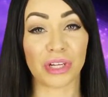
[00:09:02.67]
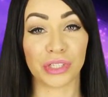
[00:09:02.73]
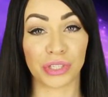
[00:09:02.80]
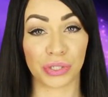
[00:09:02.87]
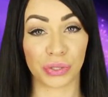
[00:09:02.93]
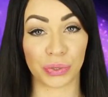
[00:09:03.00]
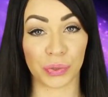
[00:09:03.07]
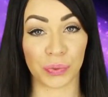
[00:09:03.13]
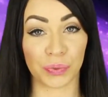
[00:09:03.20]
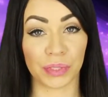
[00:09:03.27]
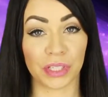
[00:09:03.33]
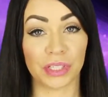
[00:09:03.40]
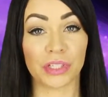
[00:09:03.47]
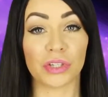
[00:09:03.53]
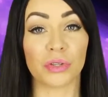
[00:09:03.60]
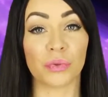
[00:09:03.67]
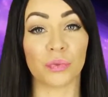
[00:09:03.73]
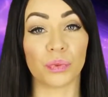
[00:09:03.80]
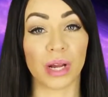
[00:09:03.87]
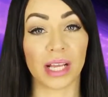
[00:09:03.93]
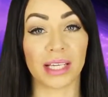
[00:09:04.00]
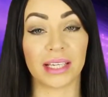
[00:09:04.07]
attuned to the
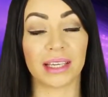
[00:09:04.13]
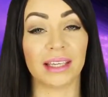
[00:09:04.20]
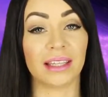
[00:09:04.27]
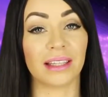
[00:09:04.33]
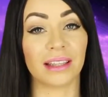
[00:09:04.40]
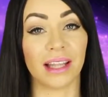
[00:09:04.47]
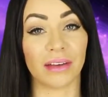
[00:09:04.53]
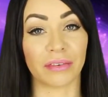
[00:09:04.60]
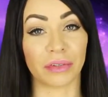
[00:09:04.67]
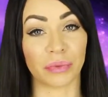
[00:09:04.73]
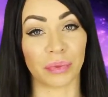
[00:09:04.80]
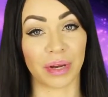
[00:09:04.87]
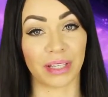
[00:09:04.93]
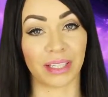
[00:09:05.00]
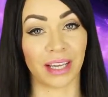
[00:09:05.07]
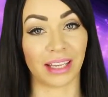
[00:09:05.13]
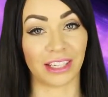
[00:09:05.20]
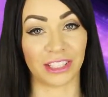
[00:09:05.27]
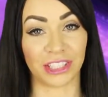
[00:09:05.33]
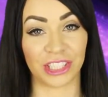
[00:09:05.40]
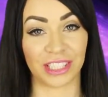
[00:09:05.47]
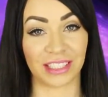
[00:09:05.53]
Reiki Level 1
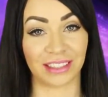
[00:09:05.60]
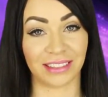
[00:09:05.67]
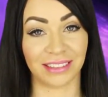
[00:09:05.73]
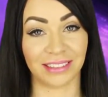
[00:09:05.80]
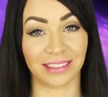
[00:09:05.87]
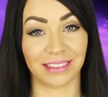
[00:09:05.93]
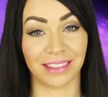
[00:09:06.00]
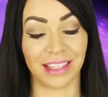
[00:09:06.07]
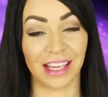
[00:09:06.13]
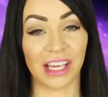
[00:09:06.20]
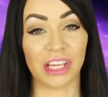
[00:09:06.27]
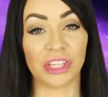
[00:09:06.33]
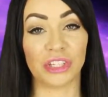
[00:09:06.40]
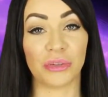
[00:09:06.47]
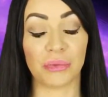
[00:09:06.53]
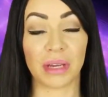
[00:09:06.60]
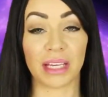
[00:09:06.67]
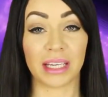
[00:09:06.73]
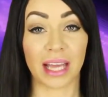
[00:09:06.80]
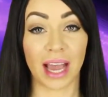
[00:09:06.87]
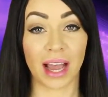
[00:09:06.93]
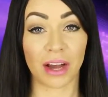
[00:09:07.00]
energy. You may
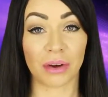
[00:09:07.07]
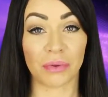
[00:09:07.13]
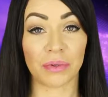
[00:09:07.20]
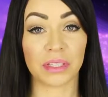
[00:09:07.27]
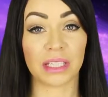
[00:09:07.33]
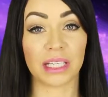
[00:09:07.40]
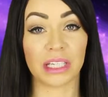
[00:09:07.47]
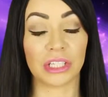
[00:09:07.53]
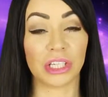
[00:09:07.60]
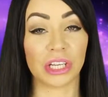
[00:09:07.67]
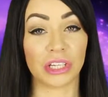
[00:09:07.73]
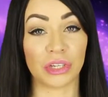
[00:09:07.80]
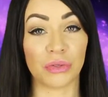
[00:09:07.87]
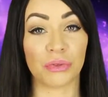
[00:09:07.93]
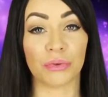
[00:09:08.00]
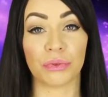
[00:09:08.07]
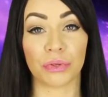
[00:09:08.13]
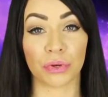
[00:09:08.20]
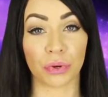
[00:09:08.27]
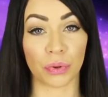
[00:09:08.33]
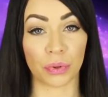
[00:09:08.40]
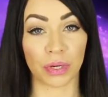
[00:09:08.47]
now continue through
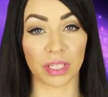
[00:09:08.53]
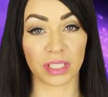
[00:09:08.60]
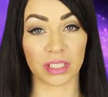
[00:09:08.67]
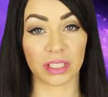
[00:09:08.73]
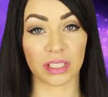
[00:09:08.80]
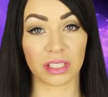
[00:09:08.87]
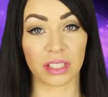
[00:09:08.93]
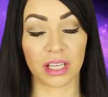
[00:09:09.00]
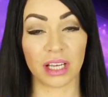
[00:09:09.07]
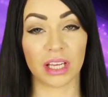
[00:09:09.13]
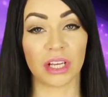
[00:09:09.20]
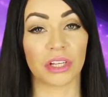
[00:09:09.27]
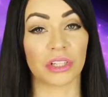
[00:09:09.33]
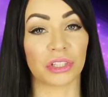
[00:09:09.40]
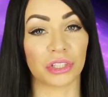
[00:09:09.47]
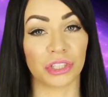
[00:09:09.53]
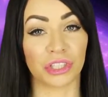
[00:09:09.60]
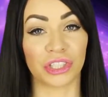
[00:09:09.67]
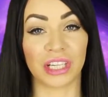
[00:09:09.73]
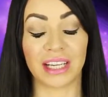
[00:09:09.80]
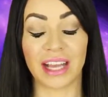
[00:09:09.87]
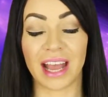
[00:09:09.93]
the course,
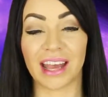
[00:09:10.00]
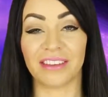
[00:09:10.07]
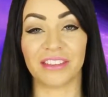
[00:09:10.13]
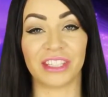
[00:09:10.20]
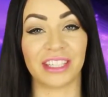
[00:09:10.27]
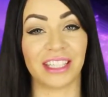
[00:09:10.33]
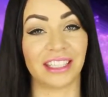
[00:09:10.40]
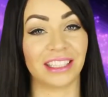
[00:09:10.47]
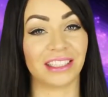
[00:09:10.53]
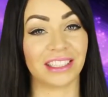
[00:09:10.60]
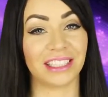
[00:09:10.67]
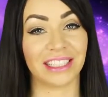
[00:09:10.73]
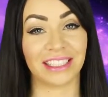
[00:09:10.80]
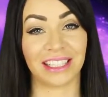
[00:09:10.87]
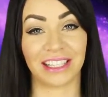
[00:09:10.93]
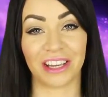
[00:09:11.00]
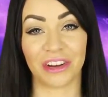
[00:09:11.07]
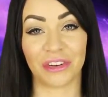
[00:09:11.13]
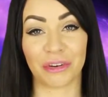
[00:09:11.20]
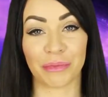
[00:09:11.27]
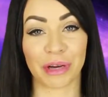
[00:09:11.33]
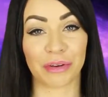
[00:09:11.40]
learning everything there is to
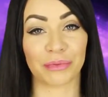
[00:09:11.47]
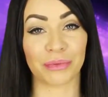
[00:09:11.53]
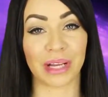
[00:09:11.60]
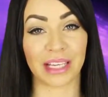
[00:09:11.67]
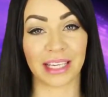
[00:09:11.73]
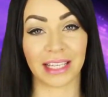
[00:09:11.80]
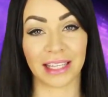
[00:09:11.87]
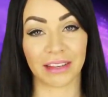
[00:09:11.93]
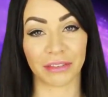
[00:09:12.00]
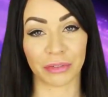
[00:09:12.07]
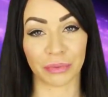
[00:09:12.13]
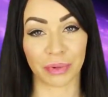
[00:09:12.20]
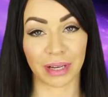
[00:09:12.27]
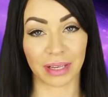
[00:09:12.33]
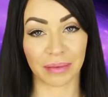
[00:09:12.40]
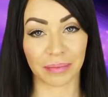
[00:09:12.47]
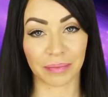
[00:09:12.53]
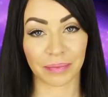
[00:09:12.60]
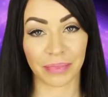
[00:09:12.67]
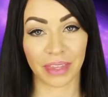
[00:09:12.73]
know about Reiki Level 1,